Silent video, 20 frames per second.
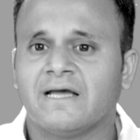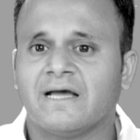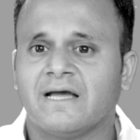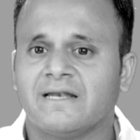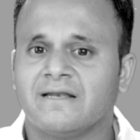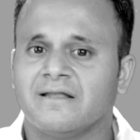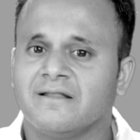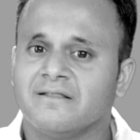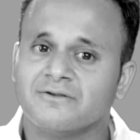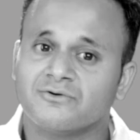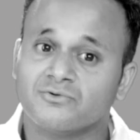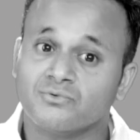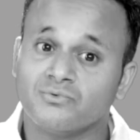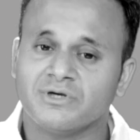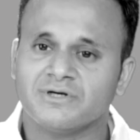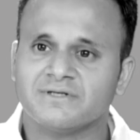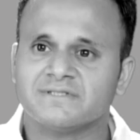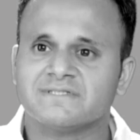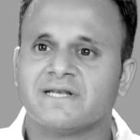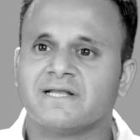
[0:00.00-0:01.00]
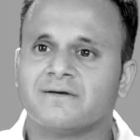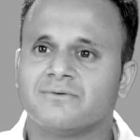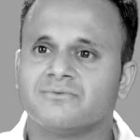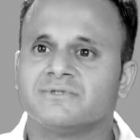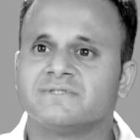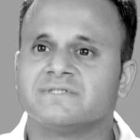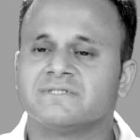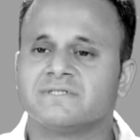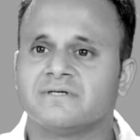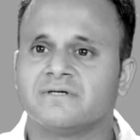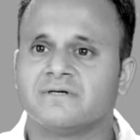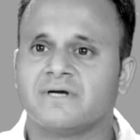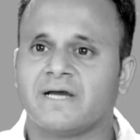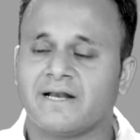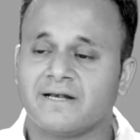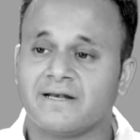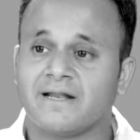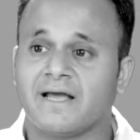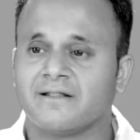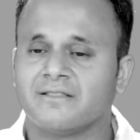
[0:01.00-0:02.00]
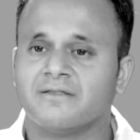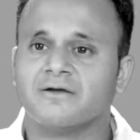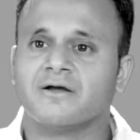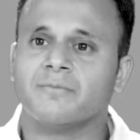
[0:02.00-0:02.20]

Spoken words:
And in the 2 years that I was at